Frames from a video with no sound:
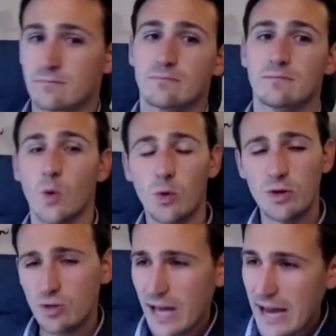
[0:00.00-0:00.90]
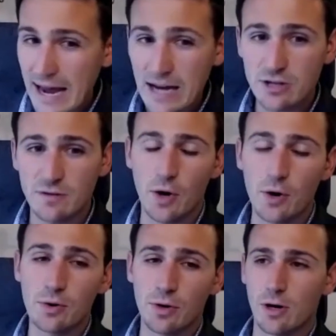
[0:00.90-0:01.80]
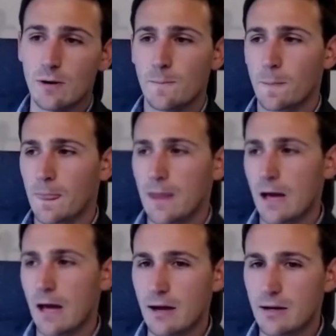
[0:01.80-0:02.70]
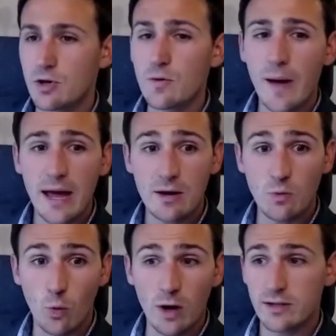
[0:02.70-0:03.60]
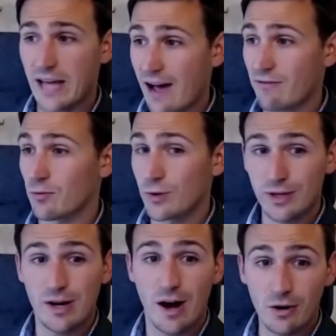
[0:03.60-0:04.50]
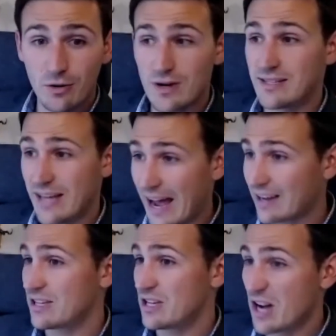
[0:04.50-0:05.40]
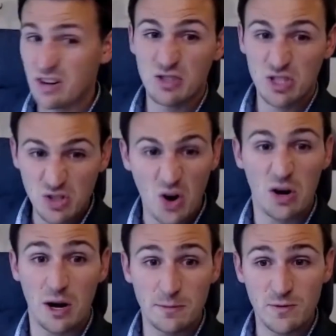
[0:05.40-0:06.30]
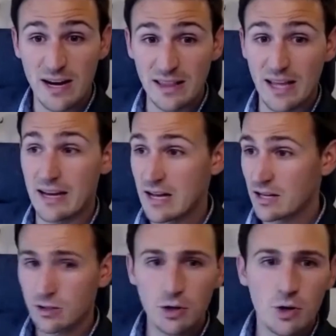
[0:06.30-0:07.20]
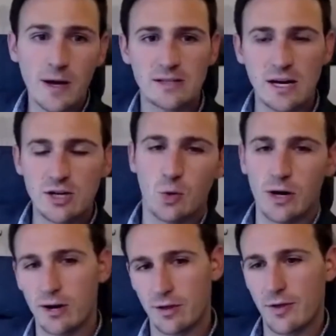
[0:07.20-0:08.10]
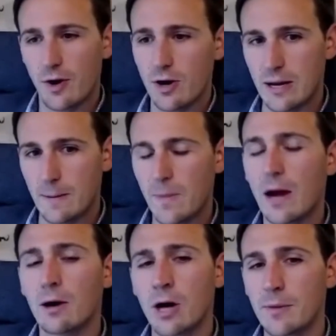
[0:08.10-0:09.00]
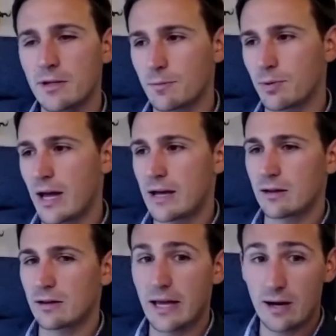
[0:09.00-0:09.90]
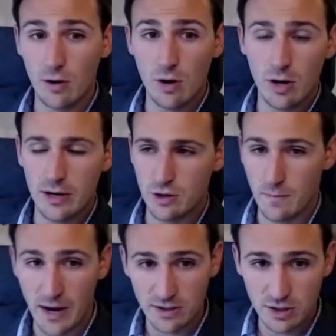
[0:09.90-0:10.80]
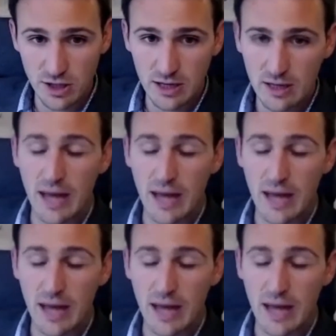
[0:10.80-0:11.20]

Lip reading: When you say age of owner, you may want to have really hungry tech young startups, right? Like, so you may say 20 to 30, and that'll come into play later on in your messaging and